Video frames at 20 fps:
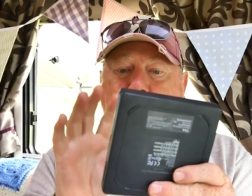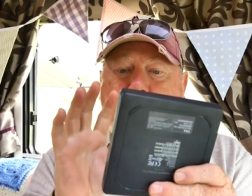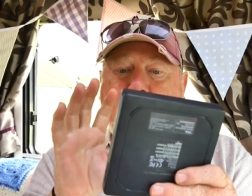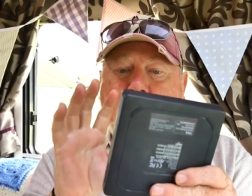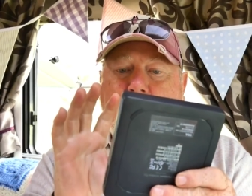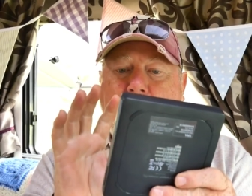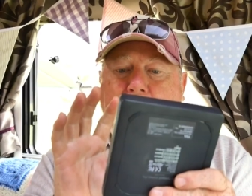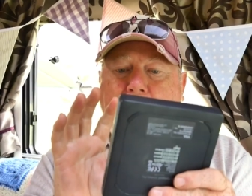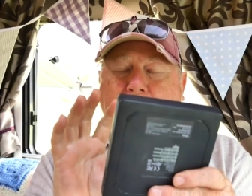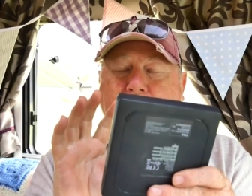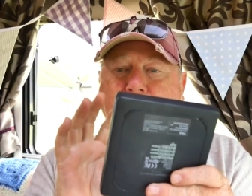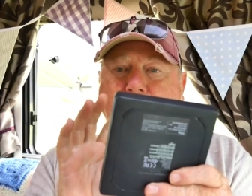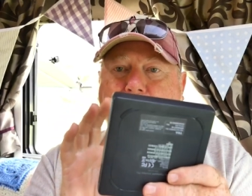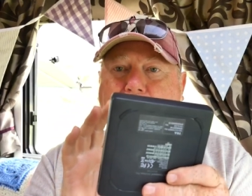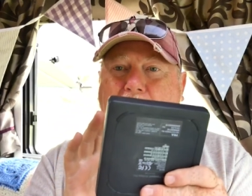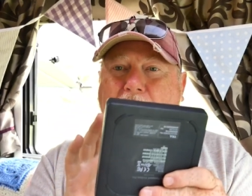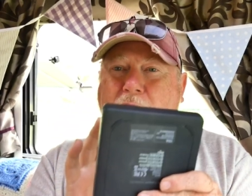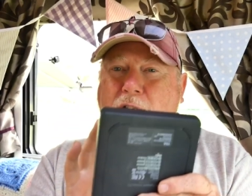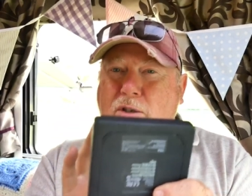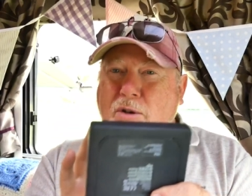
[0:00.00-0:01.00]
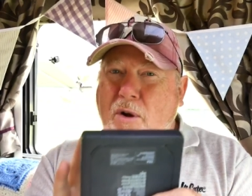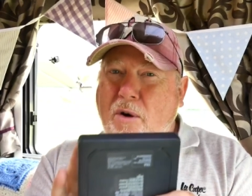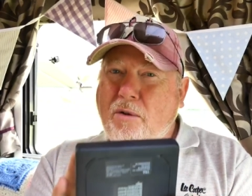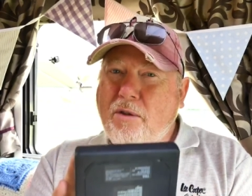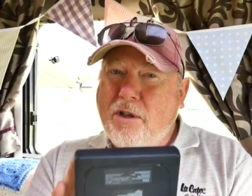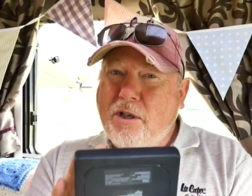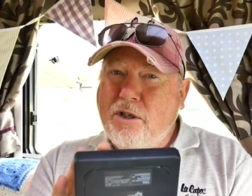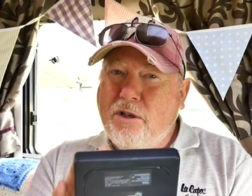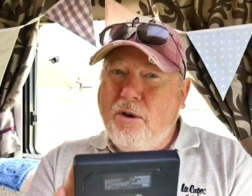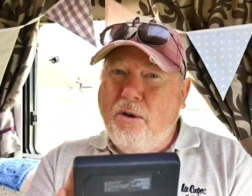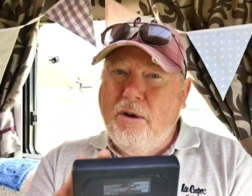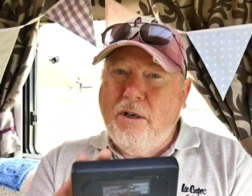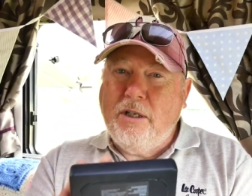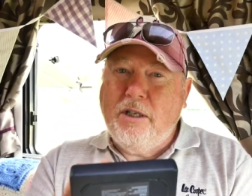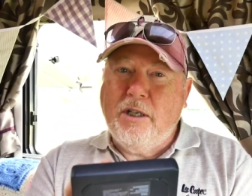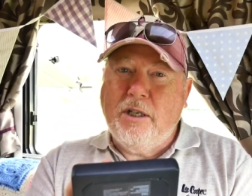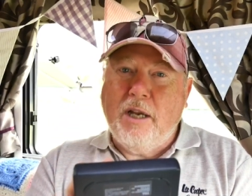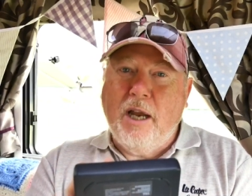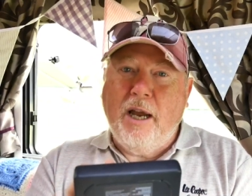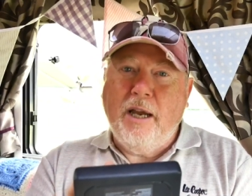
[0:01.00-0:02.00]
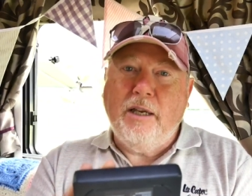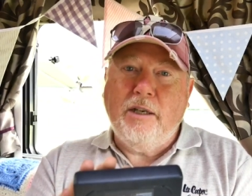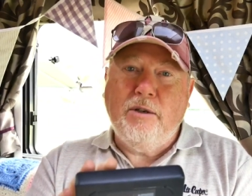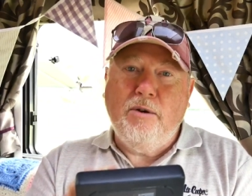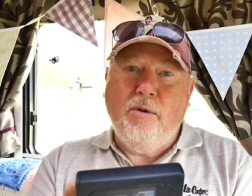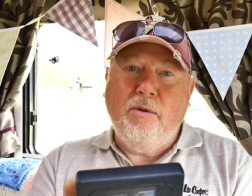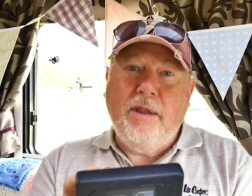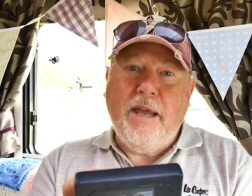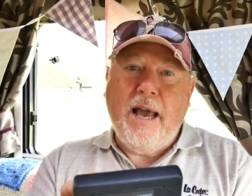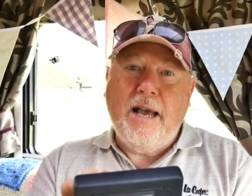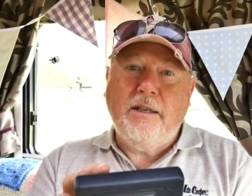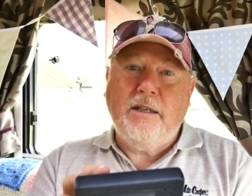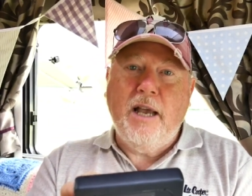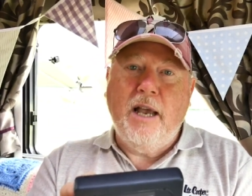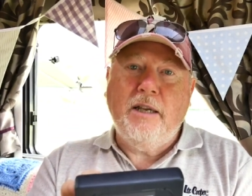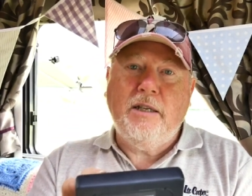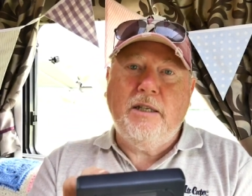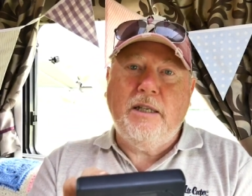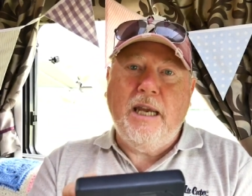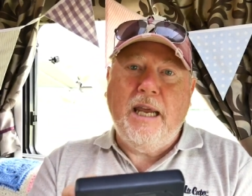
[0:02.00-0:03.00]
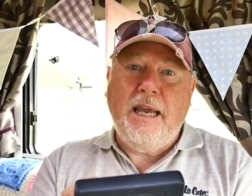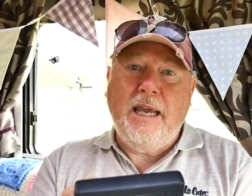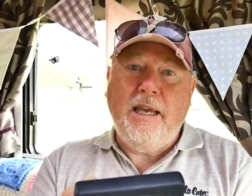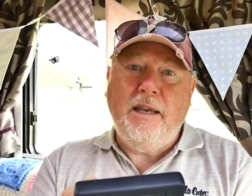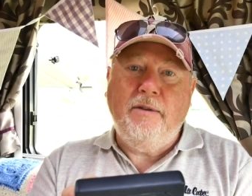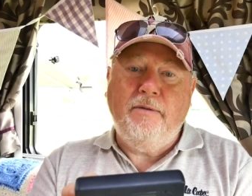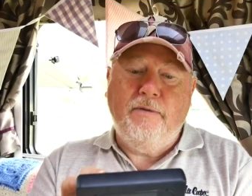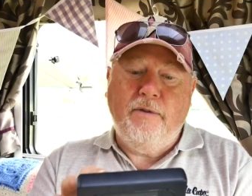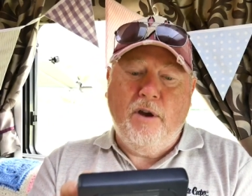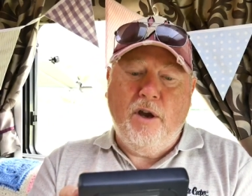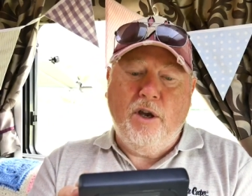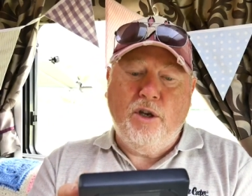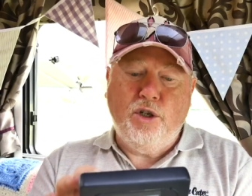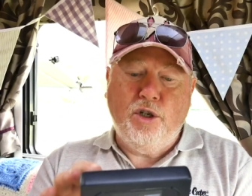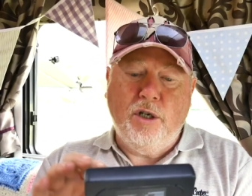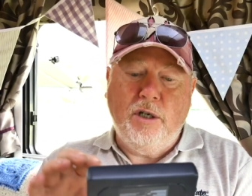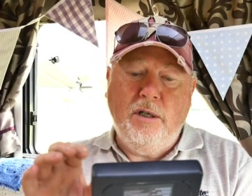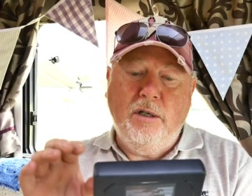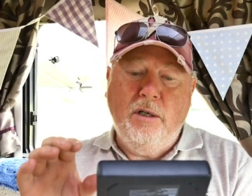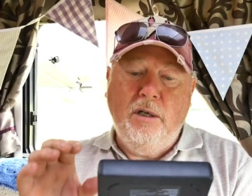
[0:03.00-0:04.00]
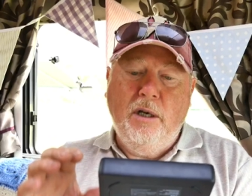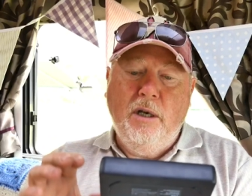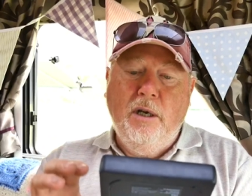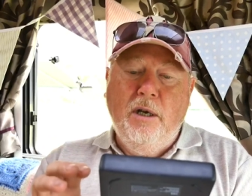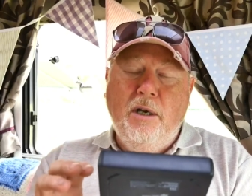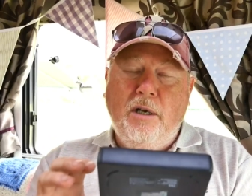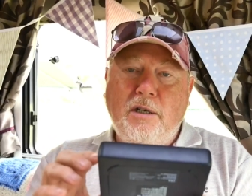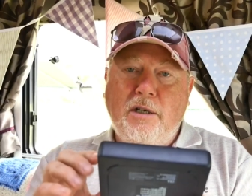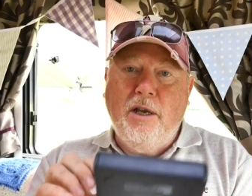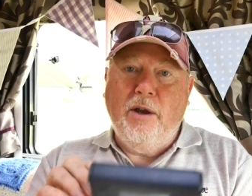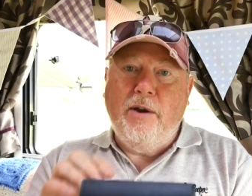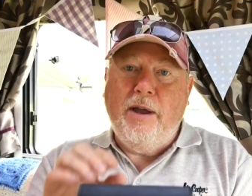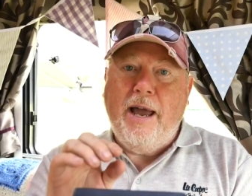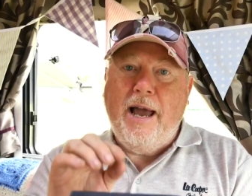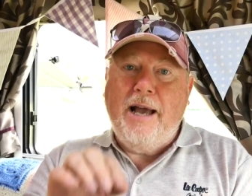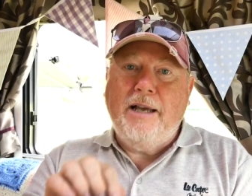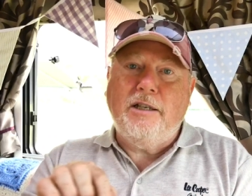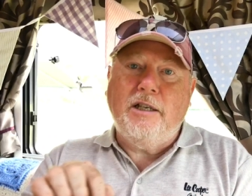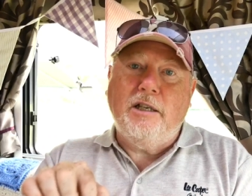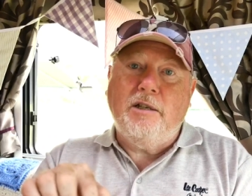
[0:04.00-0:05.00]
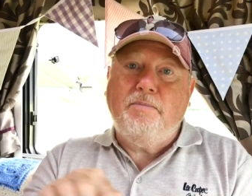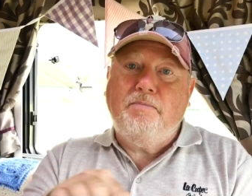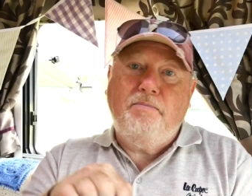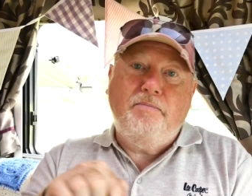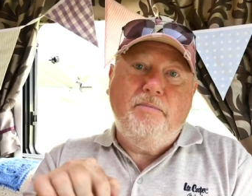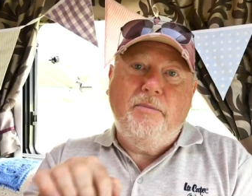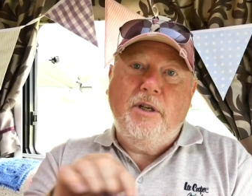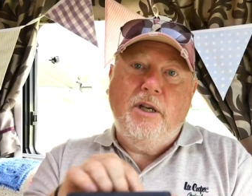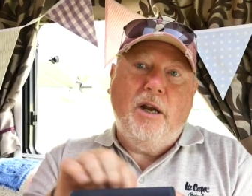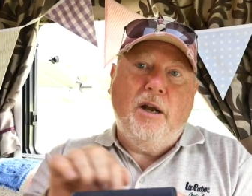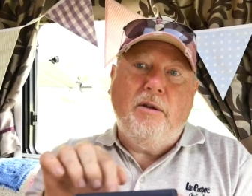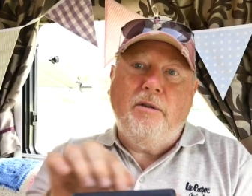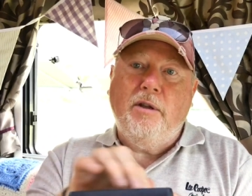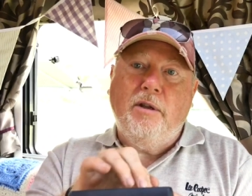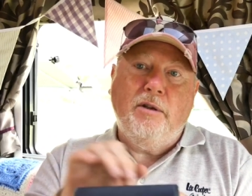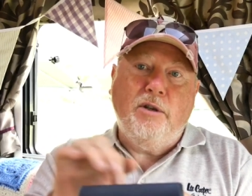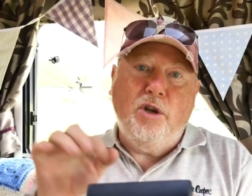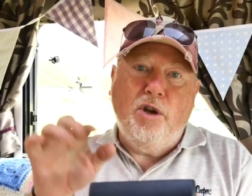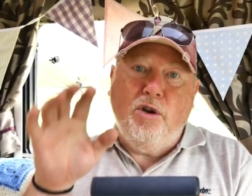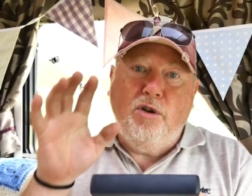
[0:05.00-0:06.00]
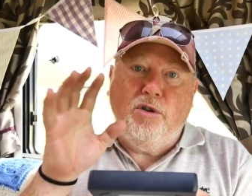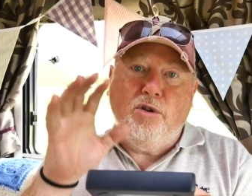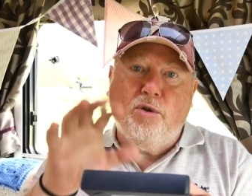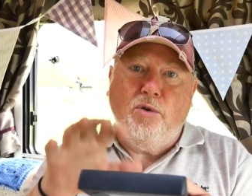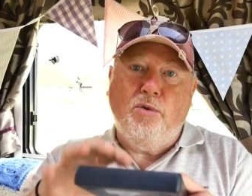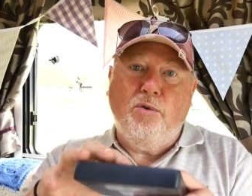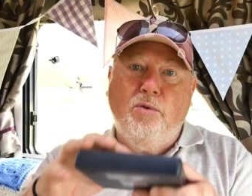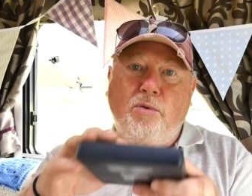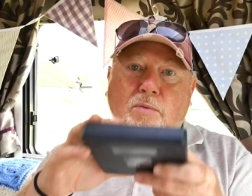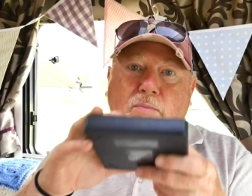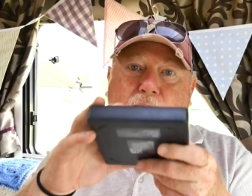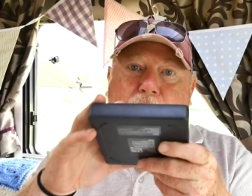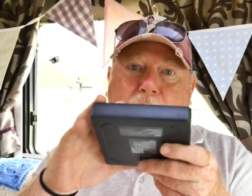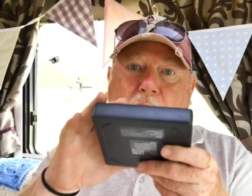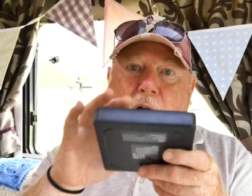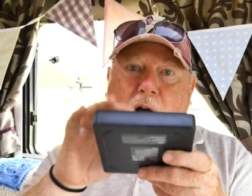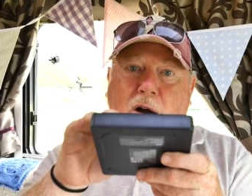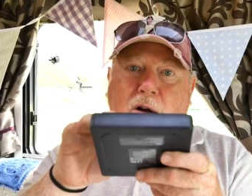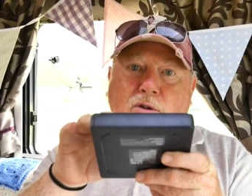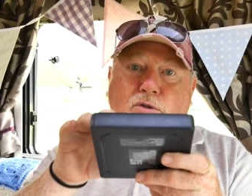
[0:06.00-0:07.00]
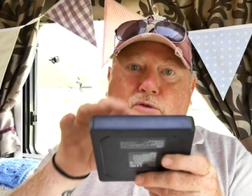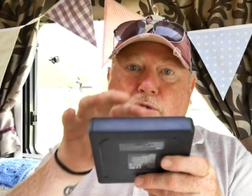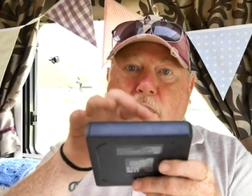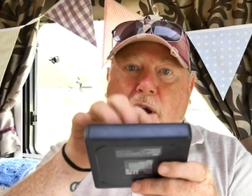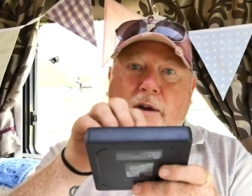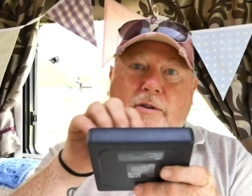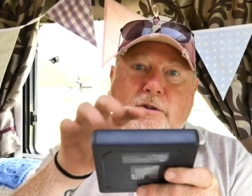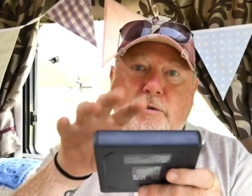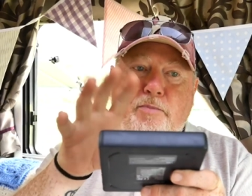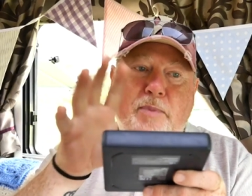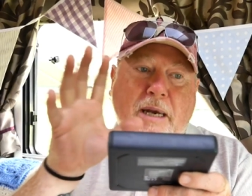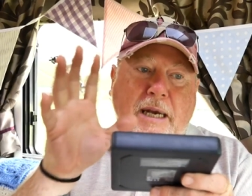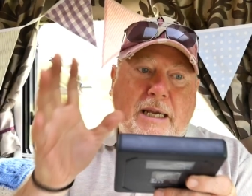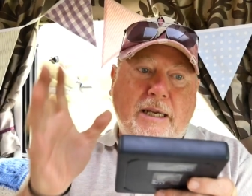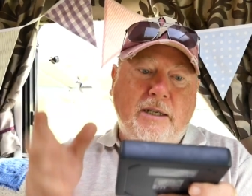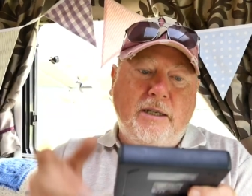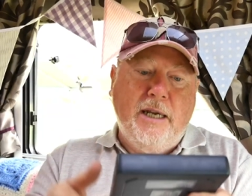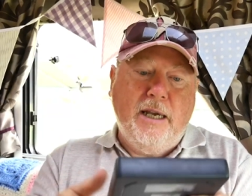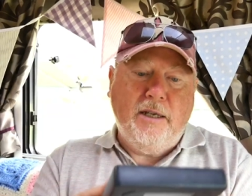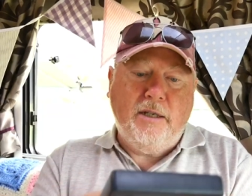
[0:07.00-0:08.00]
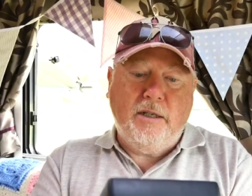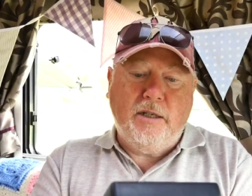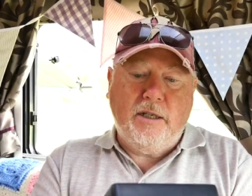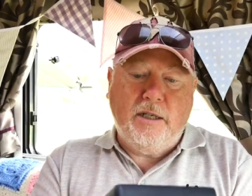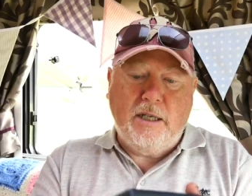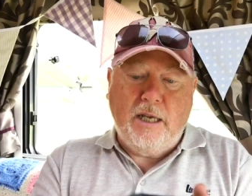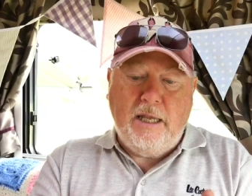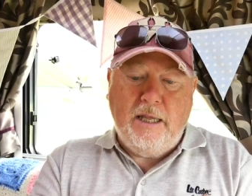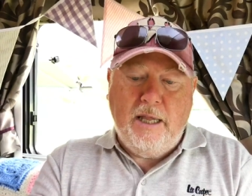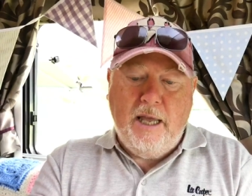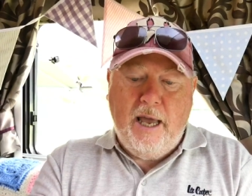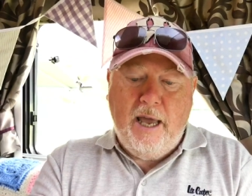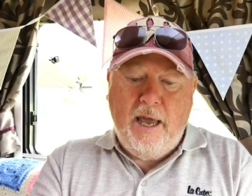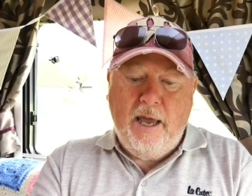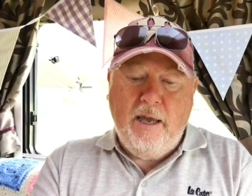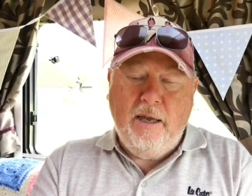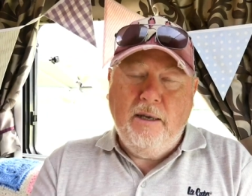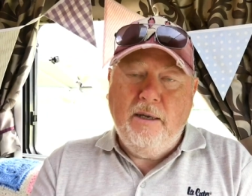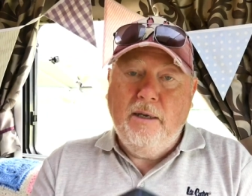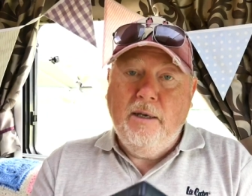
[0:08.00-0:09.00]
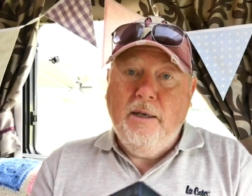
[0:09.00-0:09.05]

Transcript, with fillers: Um, it's not the solid state. It's not the SSD version. So it has a, you know, the usual hard drive spinning discs in there.